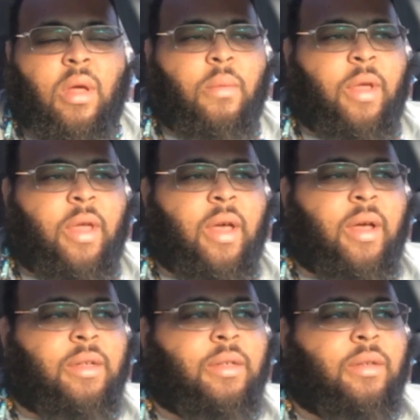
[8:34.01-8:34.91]

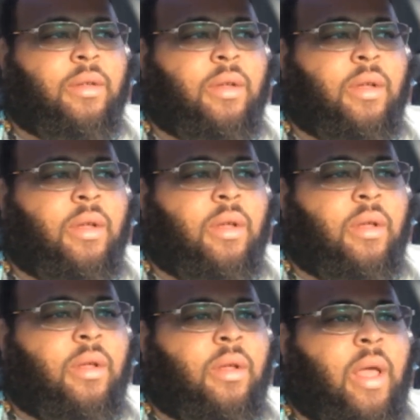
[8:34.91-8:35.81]
because
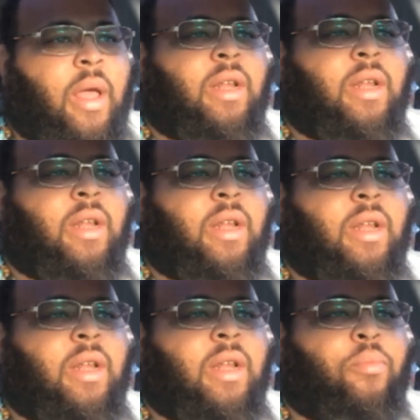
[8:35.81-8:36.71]
he's going to
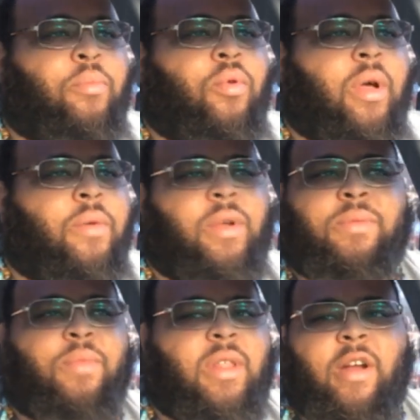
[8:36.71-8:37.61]
get to that point, which
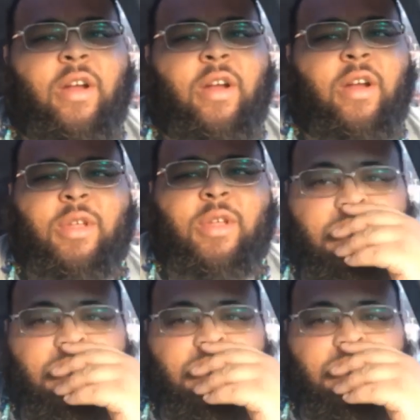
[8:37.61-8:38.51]
brothers have already been
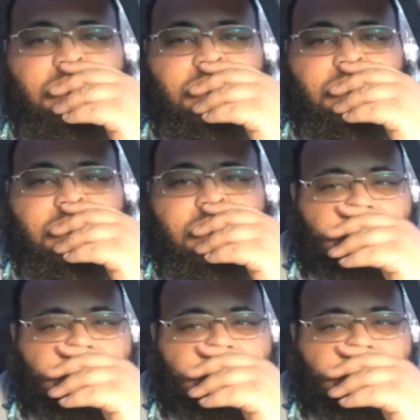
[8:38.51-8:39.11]
speaking about it.